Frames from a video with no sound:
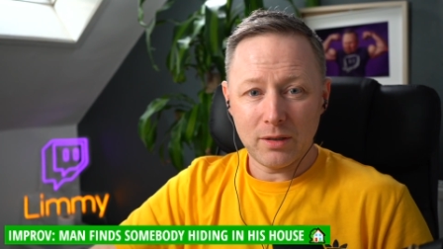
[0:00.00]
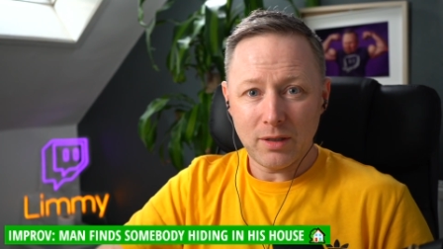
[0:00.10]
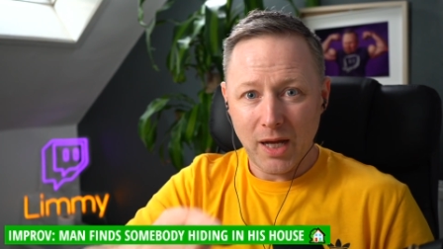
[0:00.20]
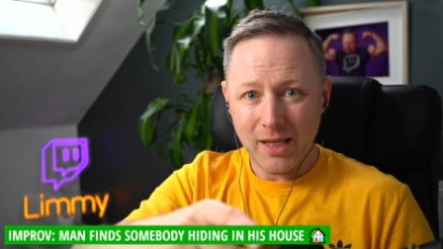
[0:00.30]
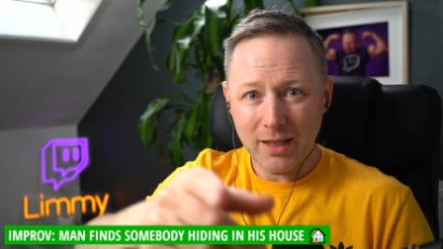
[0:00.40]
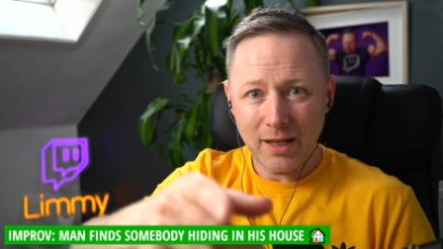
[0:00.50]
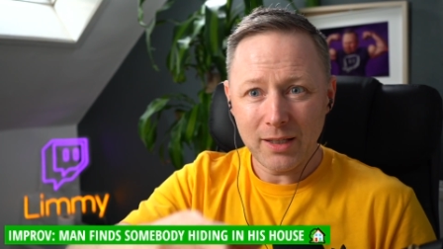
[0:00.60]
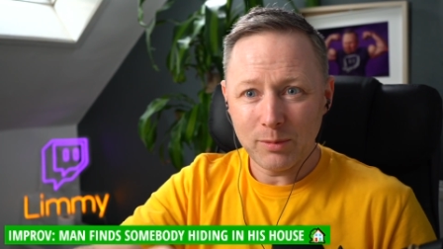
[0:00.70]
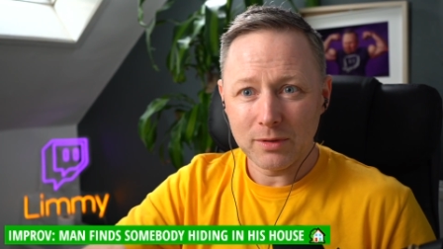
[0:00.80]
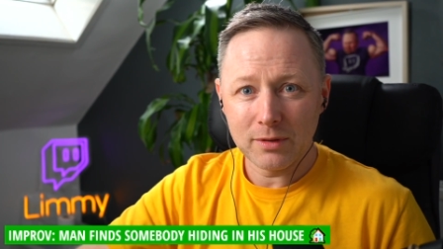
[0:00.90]
aye, the guy
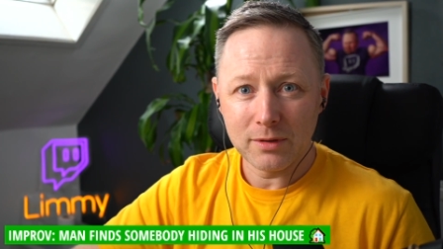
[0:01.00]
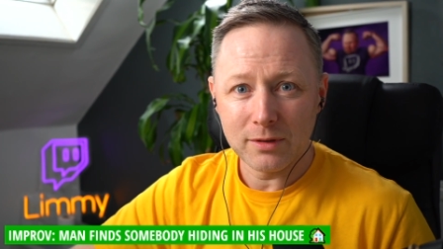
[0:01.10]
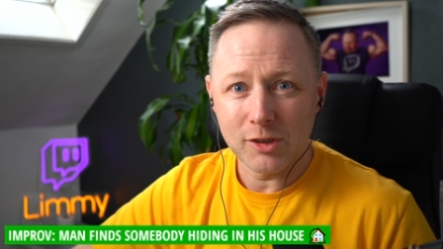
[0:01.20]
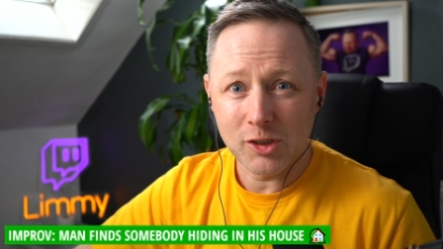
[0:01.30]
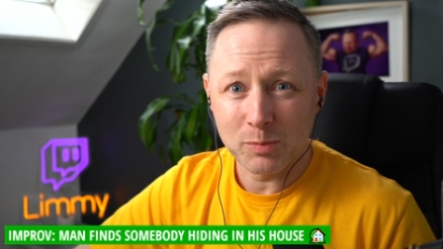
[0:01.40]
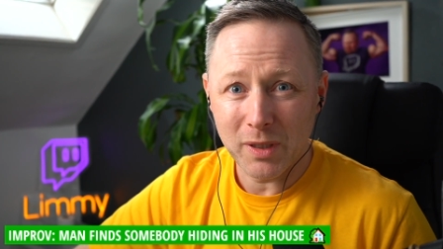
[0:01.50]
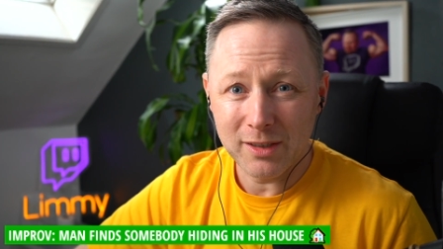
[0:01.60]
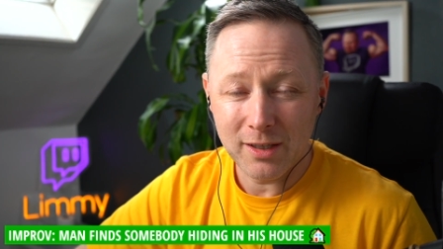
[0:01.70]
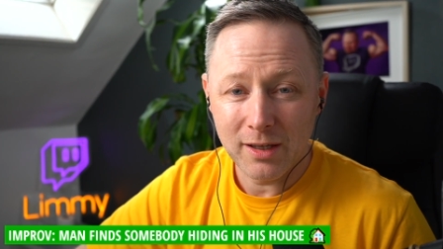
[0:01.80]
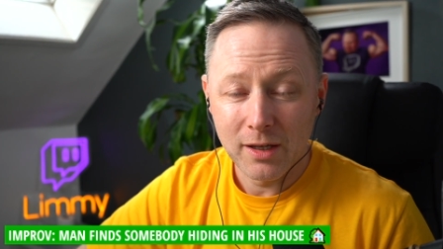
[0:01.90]
you were just speaking
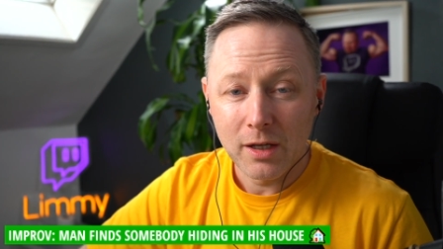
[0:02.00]
to.